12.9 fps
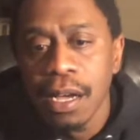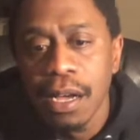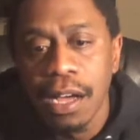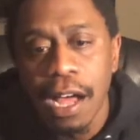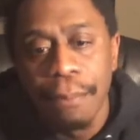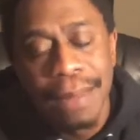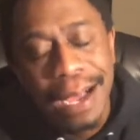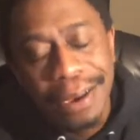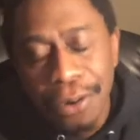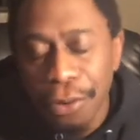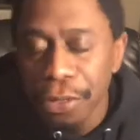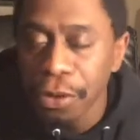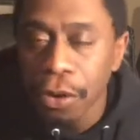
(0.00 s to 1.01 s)
I'm not
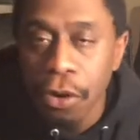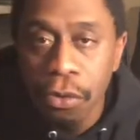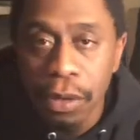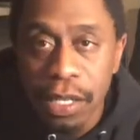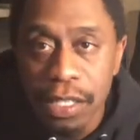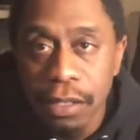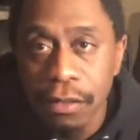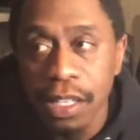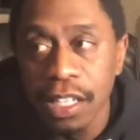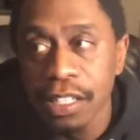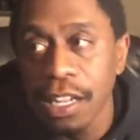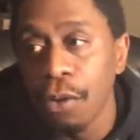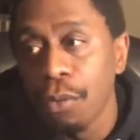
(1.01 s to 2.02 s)
going through a whole list of
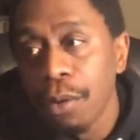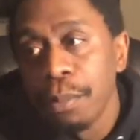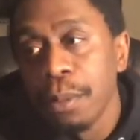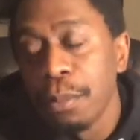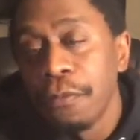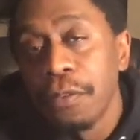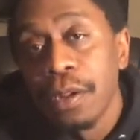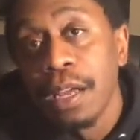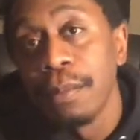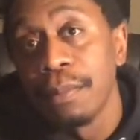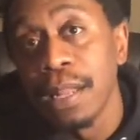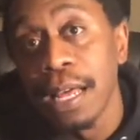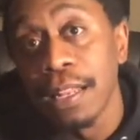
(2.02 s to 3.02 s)
things. I don't want people to feel
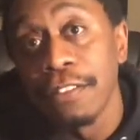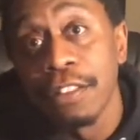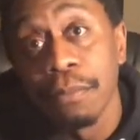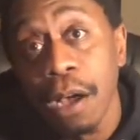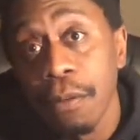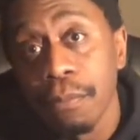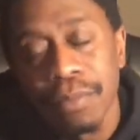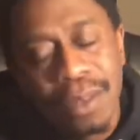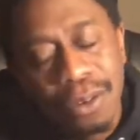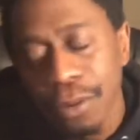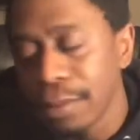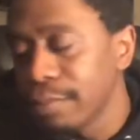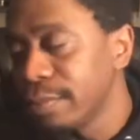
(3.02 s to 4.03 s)
I left them out.
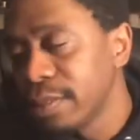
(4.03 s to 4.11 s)
No,